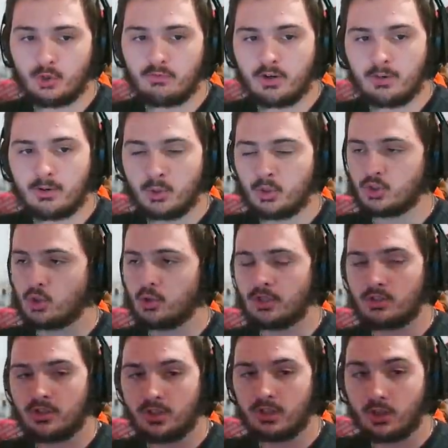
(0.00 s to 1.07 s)
a majority of
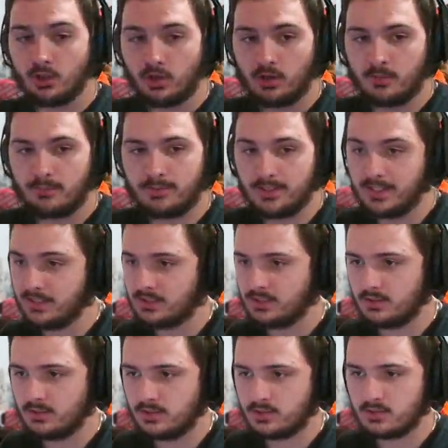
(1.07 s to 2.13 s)
the other
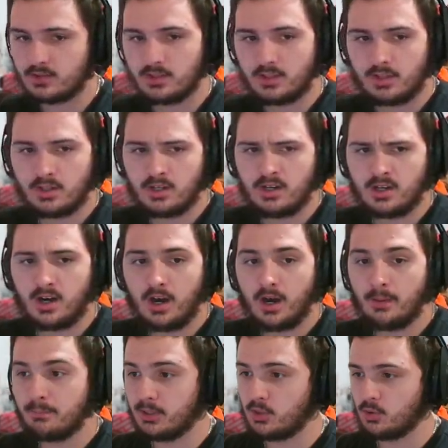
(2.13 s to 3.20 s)
planters are
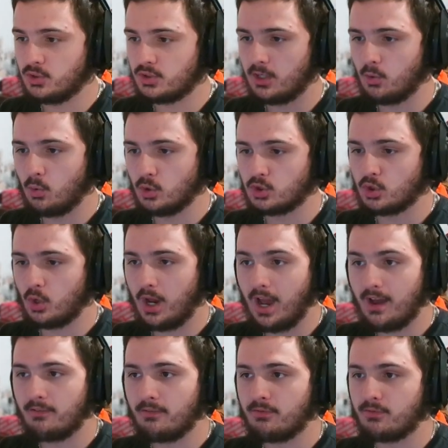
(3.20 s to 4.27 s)
because they also
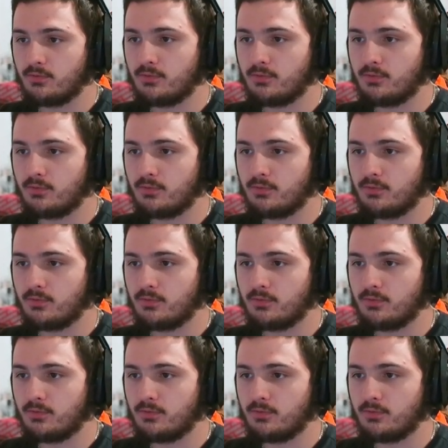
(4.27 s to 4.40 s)
have